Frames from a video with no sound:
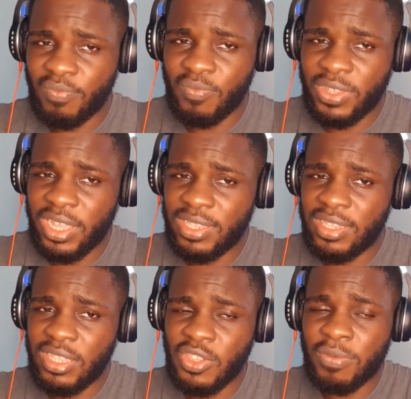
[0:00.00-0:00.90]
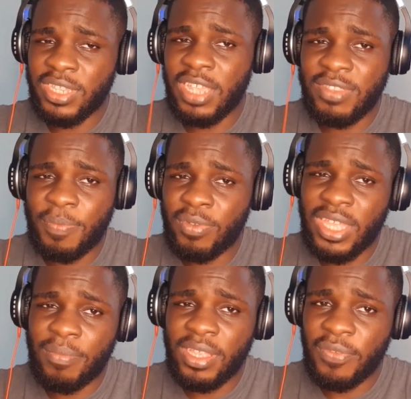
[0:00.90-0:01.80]
You can see sometimes the people
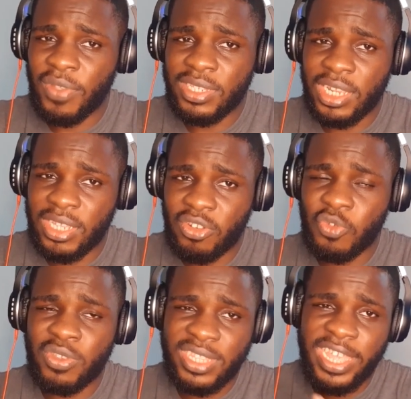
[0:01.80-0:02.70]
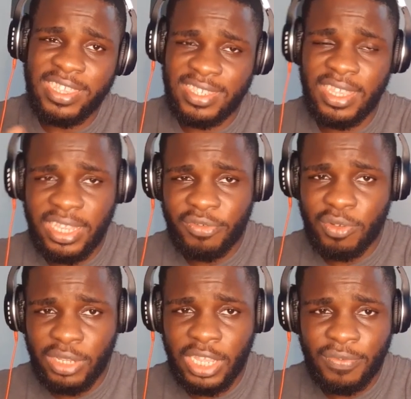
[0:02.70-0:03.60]
that make the first class are not the ones that excel in
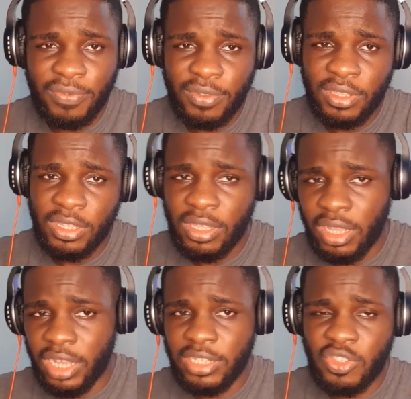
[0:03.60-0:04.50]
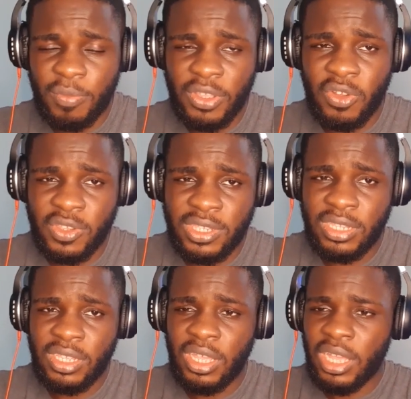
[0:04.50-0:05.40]
real life, and it's not because
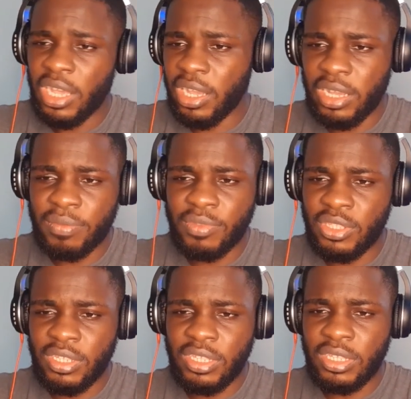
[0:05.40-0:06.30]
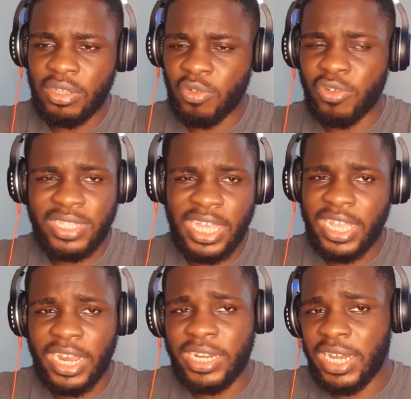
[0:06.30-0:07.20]
the ones that
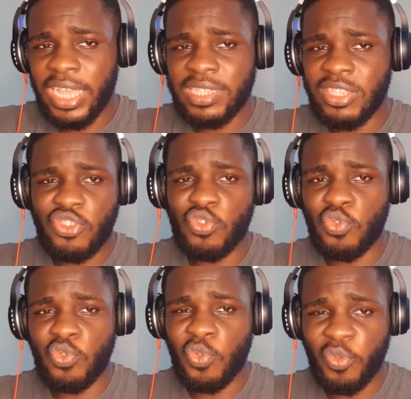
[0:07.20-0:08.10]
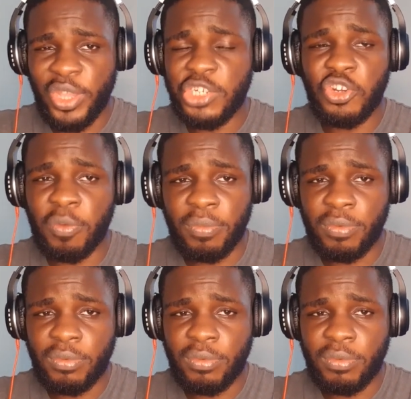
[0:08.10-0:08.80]
carried last in school were dumb.